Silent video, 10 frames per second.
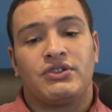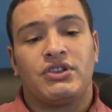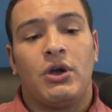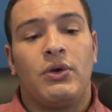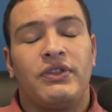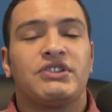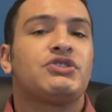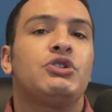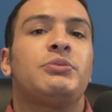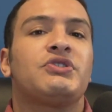So this
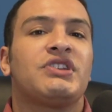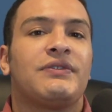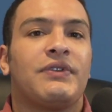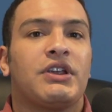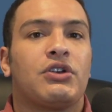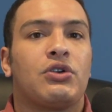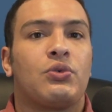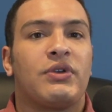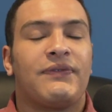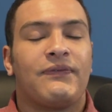2% figure
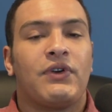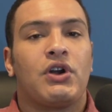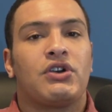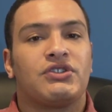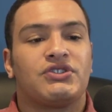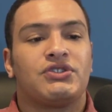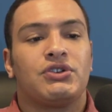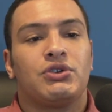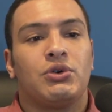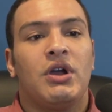refers
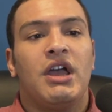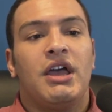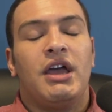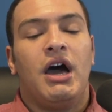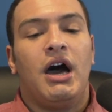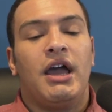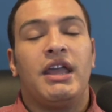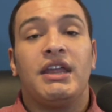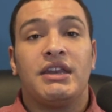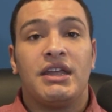to
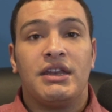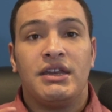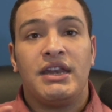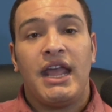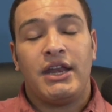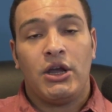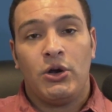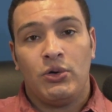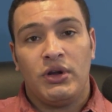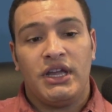in
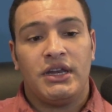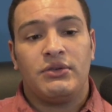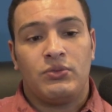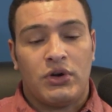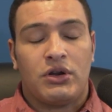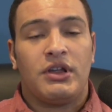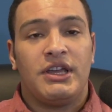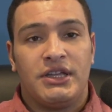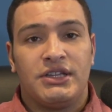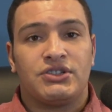NATO, it
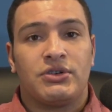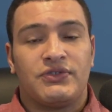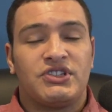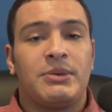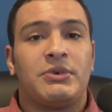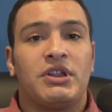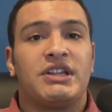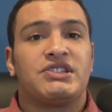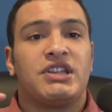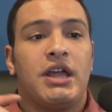sort of
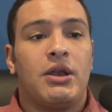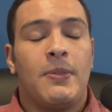stipulates that